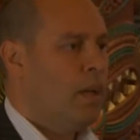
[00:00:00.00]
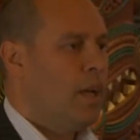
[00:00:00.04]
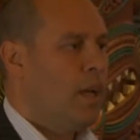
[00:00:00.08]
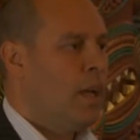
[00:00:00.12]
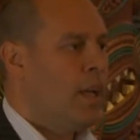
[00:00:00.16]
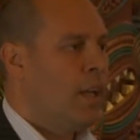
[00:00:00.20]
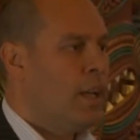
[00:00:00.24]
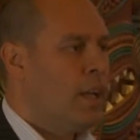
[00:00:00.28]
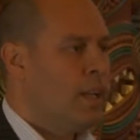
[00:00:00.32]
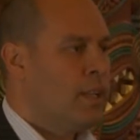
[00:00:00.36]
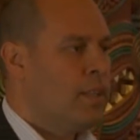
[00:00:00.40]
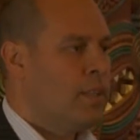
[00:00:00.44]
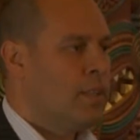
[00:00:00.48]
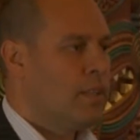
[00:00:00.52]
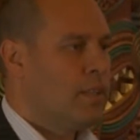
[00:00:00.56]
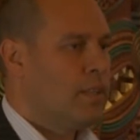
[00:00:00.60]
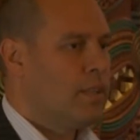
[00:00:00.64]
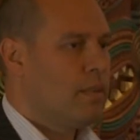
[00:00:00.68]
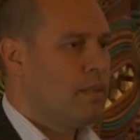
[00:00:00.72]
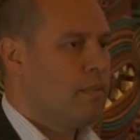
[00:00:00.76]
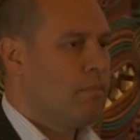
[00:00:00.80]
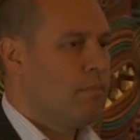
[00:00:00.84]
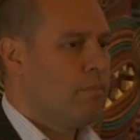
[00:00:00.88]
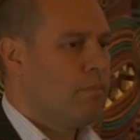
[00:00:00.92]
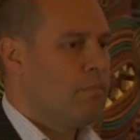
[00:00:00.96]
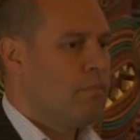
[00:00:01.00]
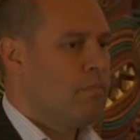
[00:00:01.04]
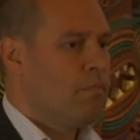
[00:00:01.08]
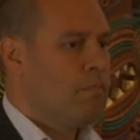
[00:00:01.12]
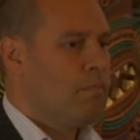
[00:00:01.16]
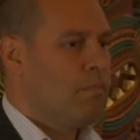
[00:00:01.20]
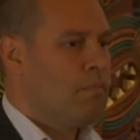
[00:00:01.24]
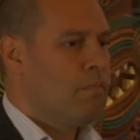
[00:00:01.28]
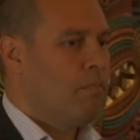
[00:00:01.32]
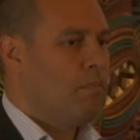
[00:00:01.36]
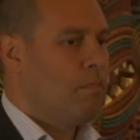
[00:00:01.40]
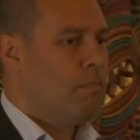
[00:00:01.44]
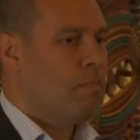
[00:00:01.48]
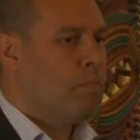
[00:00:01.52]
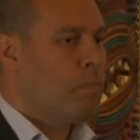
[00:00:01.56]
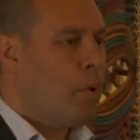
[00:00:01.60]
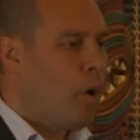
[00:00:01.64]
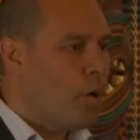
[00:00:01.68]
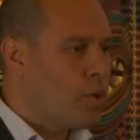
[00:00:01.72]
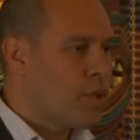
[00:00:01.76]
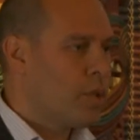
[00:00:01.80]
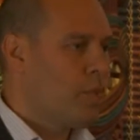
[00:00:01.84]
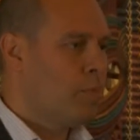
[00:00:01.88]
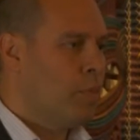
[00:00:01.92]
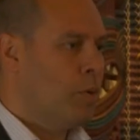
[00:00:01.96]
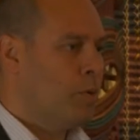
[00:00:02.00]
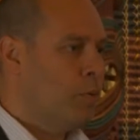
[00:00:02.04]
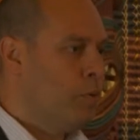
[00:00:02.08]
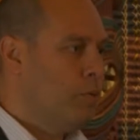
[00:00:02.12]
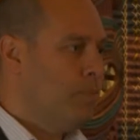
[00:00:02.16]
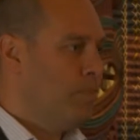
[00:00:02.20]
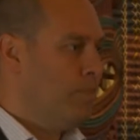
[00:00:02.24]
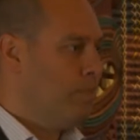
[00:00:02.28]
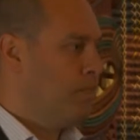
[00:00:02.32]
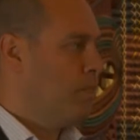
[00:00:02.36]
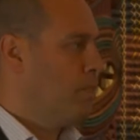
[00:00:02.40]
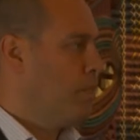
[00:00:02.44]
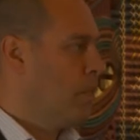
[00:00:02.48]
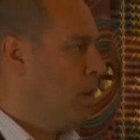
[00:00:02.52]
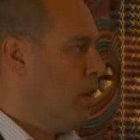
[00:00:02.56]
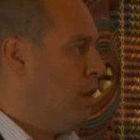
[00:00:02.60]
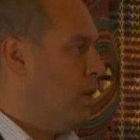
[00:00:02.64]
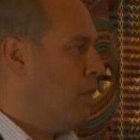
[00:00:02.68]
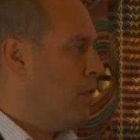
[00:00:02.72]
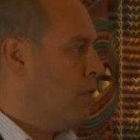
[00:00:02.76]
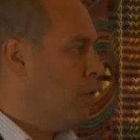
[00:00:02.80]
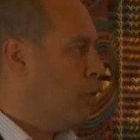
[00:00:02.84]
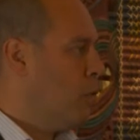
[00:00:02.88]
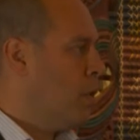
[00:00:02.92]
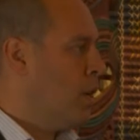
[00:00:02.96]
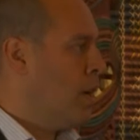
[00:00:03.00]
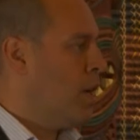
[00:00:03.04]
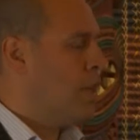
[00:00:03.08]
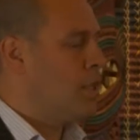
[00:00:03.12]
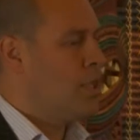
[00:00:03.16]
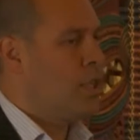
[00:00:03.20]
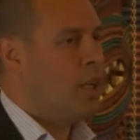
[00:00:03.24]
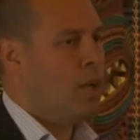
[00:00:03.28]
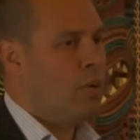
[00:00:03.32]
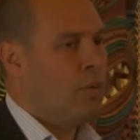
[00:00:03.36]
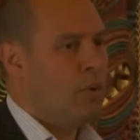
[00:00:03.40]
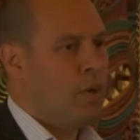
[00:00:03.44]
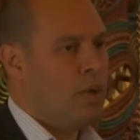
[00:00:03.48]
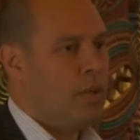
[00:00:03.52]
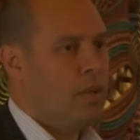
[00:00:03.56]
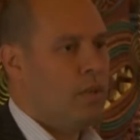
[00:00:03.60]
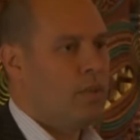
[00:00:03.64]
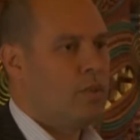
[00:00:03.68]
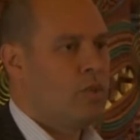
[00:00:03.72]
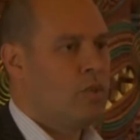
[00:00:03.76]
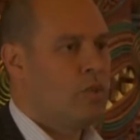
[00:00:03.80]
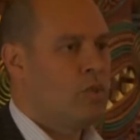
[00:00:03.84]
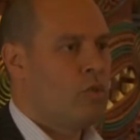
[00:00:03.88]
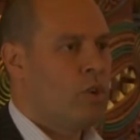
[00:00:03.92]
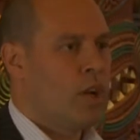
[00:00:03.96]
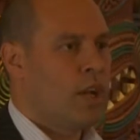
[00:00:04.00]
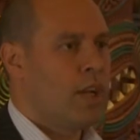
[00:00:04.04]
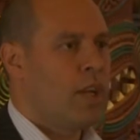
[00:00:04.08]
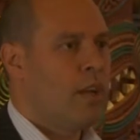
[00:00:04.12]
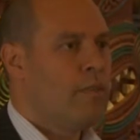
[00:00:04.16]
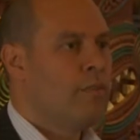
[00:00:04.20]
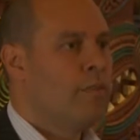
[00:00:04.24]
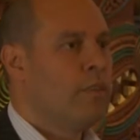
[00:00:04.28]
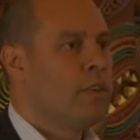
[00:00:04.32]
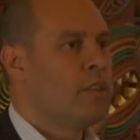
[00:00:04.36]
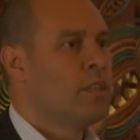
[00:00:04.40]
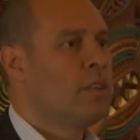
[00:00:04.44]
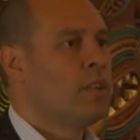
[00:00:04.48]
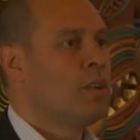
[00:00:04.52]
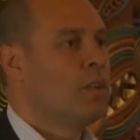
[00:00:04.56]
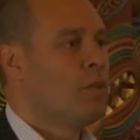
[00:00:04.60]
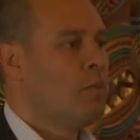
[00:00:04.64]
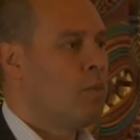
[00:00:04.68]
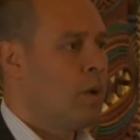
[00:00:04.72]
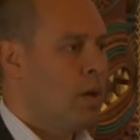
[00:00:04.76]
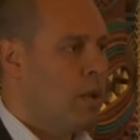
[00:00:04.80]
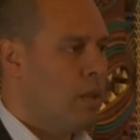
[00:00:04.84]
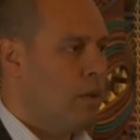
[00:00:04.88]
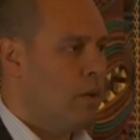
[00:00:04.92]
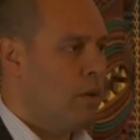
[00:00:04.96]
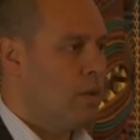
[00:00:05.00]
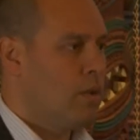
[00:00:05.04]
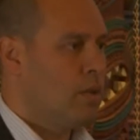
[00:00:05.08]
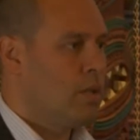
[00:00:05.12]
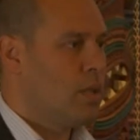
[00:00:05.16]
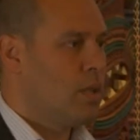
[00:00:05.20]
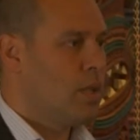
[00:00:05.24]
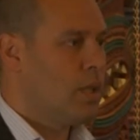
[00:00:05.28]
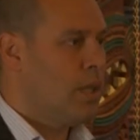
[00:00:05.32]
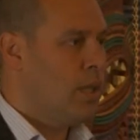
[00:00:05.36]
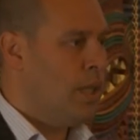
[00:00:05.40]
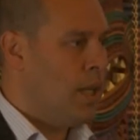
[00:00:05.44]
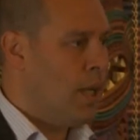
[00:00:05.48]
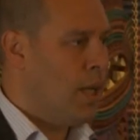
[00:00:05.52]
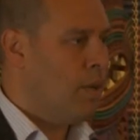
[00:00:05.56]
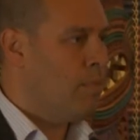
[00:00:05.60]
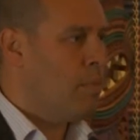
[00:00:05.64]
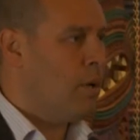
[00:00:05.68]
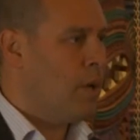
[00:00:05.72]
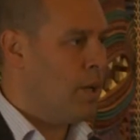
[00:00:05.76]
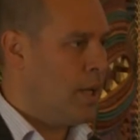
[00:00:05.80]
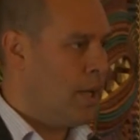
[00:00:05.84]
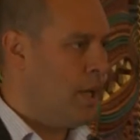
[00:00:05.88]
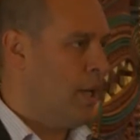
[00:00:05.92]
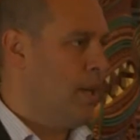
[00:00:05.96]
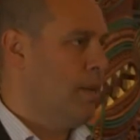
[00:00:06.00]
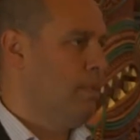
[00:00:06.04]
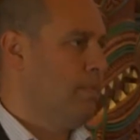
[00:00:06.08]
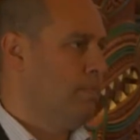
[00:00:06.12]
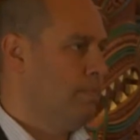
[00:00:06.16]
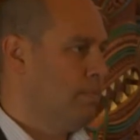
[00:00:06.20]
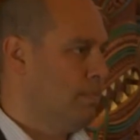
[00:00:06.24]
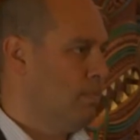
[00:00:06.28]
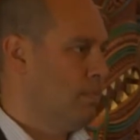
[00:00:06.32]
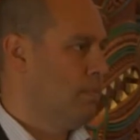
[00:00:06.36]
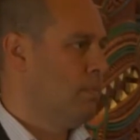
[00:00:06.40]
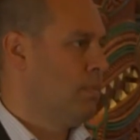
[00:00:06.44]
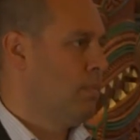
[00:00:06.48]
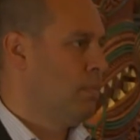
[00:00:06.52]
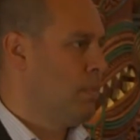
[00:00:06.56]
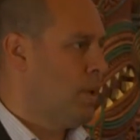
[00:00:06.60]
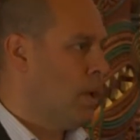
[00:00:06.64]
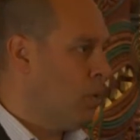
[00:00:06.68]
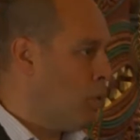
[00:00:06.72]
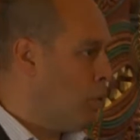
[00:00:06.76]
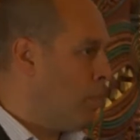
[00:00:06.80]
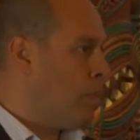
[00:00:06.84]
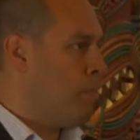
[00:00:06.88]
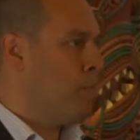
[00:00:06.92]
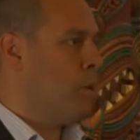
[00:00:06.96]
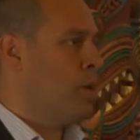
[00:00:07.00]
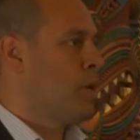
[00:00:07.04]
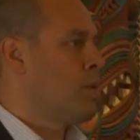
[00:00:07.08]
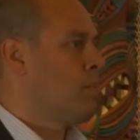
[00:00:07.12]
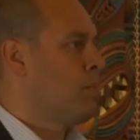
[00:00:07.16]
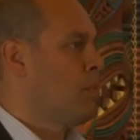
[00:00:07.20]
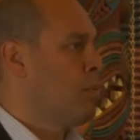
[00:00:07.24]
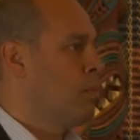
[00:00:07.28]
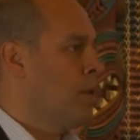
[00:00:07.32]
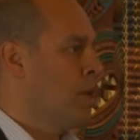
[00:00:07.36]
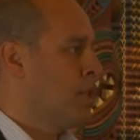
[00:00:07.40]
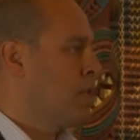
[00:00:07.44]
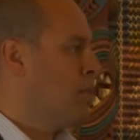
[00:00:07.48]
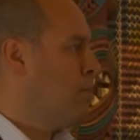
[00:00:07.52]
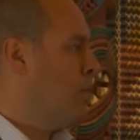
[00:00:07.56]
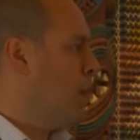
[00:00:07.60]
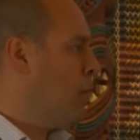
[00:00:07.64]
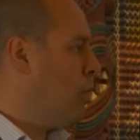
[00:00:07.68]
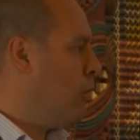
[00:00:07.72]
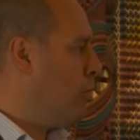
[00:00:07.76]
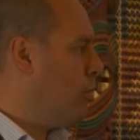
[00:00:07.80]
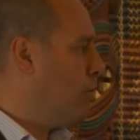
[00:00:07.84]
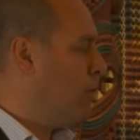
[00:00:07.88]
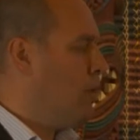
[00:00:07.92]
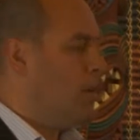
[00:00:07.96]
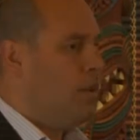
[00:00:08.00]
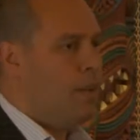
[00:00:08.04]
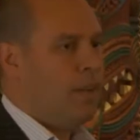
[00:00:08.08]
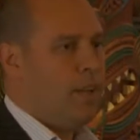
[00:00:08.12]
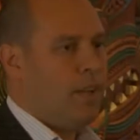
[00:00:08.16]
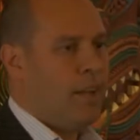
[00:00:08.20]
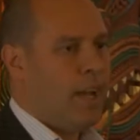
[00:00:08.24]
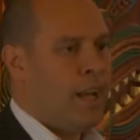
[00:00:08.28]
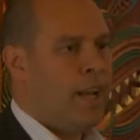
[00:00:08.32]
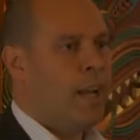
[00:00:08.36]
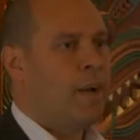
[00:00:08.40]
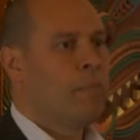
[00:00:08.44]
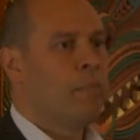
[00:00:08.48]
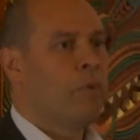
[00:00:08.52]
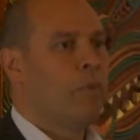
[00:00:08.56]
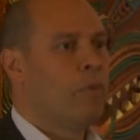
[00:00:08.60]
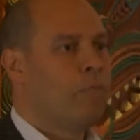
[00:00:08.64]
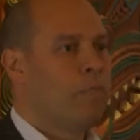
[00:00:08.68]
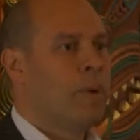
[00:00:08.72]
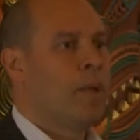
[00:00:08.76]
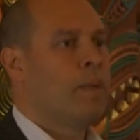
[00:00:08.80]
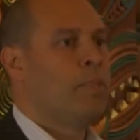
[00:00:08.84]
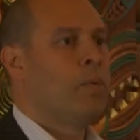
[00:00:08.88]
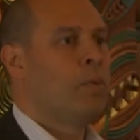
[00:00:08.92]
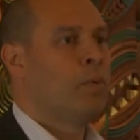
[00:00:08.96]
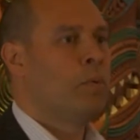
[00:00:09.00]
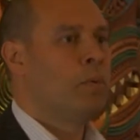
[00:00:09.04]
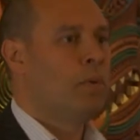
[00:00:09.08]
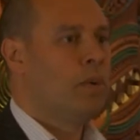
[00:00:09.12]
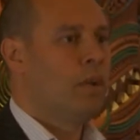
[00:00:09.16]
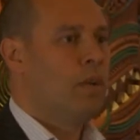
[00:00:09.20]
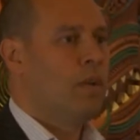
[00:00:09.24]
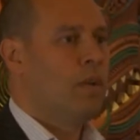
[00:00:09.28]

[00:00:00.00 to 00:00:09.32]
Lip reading: It is possible for Ngāti Awa to track every single one of those year by year. It would be possible. It's a matter of a number of people